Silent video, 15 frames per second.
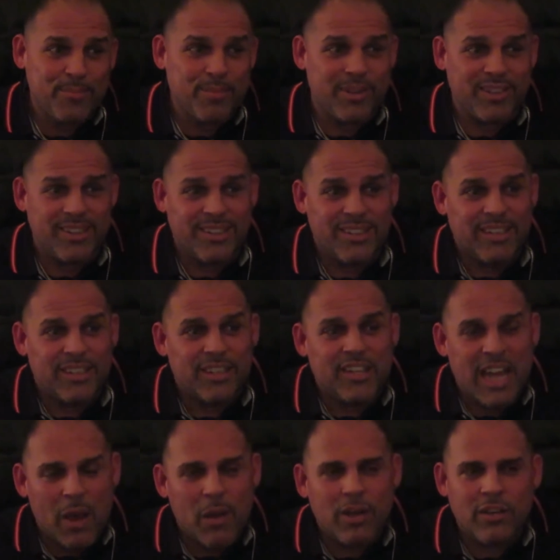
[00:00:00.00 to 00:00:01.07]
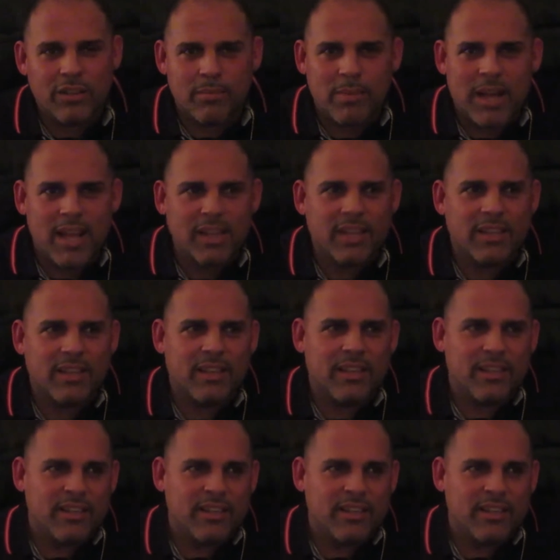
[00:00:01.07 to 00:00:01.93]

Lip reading: but now I look back and